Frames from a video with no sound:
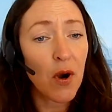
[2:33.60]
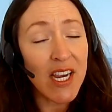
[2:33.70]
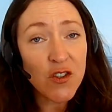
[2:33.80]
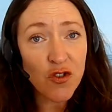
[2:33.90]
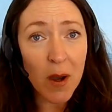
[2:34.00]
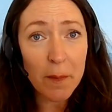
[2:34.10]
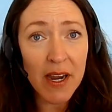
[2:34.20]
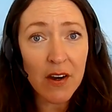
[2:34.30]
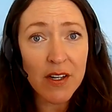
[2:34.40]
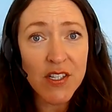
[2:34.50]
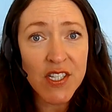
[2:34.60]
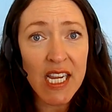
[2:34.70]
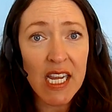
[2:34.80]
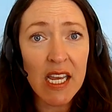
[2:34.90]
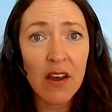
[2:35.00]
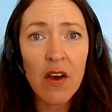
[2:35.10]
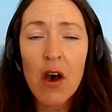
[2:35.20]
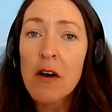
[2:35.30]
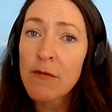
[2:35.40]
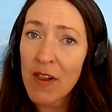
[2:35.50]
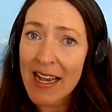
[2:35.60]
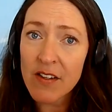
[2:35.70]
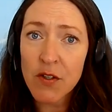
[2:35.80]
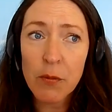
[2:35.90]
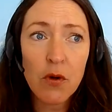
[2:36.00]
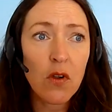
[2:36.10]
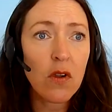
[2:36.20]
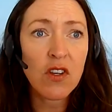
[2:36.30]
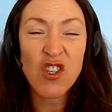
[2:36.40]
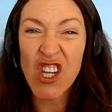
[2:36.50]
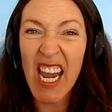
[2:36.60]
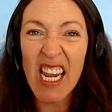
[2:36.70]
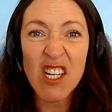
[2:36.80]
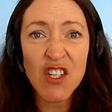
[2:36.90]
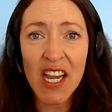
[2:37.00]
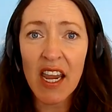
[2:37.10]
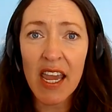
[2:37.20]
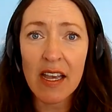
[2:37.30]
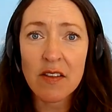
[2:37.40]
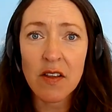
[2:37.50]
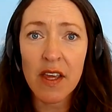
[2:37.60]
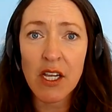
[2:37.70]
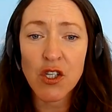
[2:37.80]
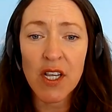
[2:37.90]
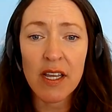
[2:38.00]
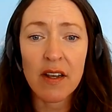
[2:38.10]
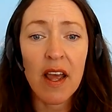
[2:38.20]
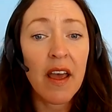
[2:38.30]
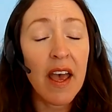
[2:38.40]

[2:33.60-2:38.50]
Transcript: price drop guarantee, flexible change and cancellation,